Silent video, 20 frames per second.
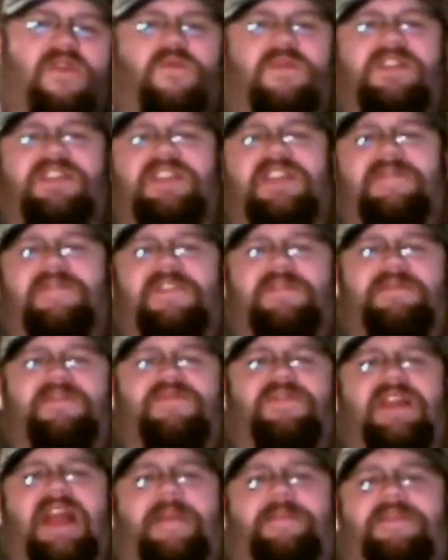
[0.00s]
what's the difference
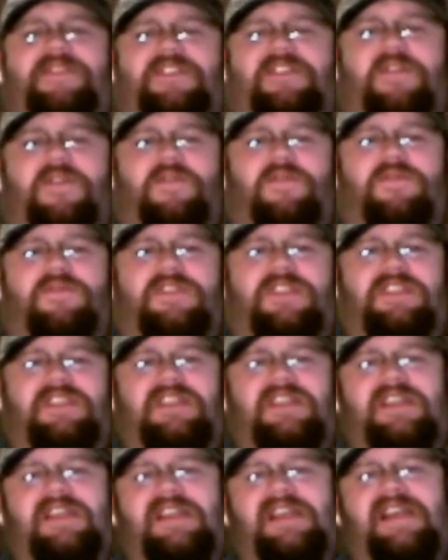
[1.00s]
between episodes